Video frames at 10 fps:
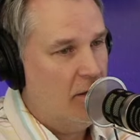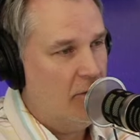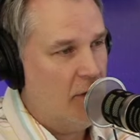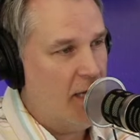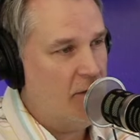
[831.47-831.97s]

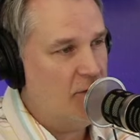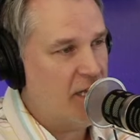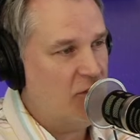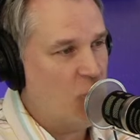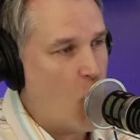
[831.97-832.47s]
Right? You
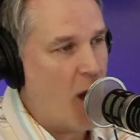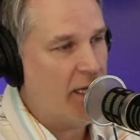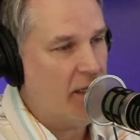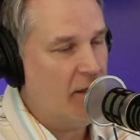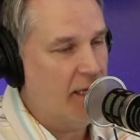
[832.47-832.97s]
say
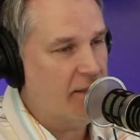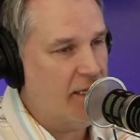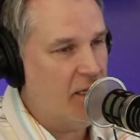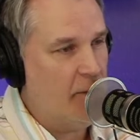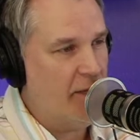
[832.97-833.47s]
20, like
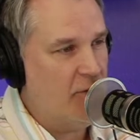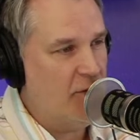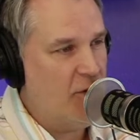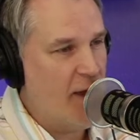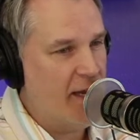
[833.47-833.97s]

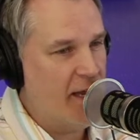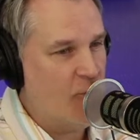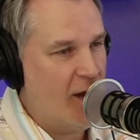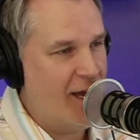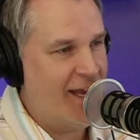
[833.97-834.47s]

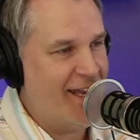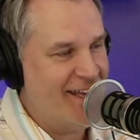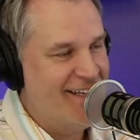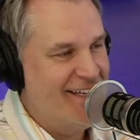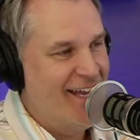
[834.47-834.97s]
TWUNNY.
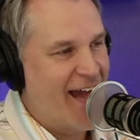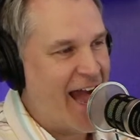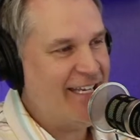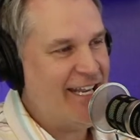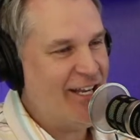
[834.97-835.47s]

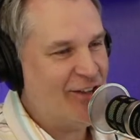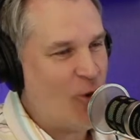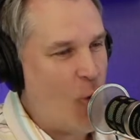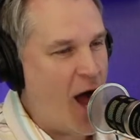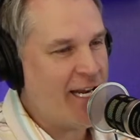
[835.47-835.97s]
I need a
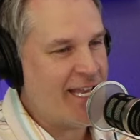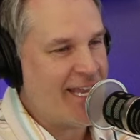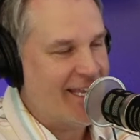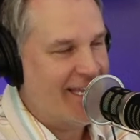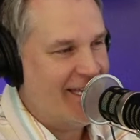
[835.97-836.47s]
20.
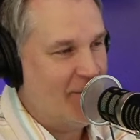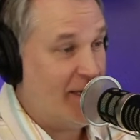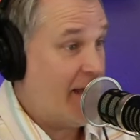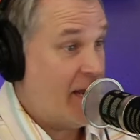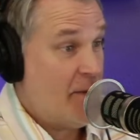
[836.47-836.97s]
But
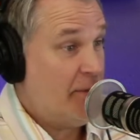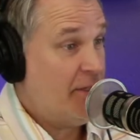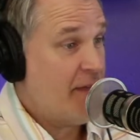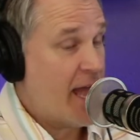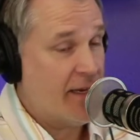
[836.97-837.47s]
a lot of people
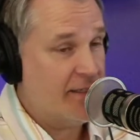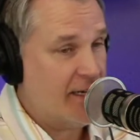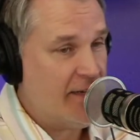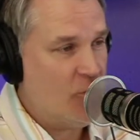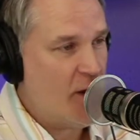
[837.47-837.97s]
do that. It's
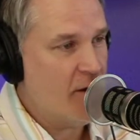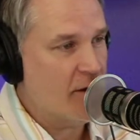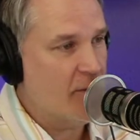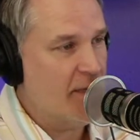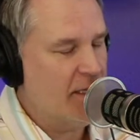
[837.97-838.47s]
not even
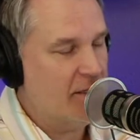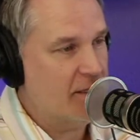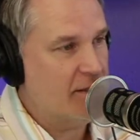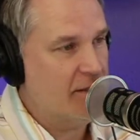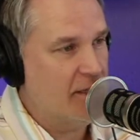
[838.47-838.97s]
weird. I mean, it's
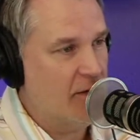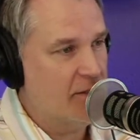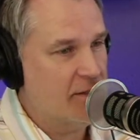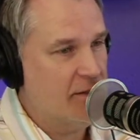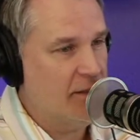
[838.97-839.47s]
just,
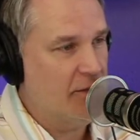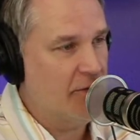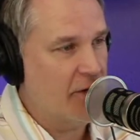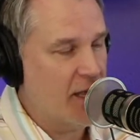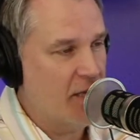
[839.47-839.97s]
it's little
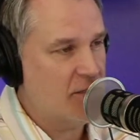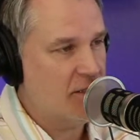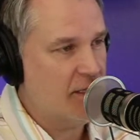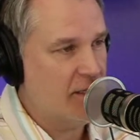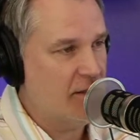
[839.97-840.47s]

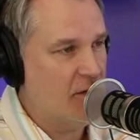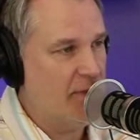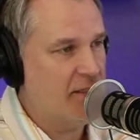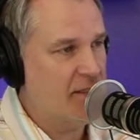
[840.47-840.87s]
variations. I don't know, but it's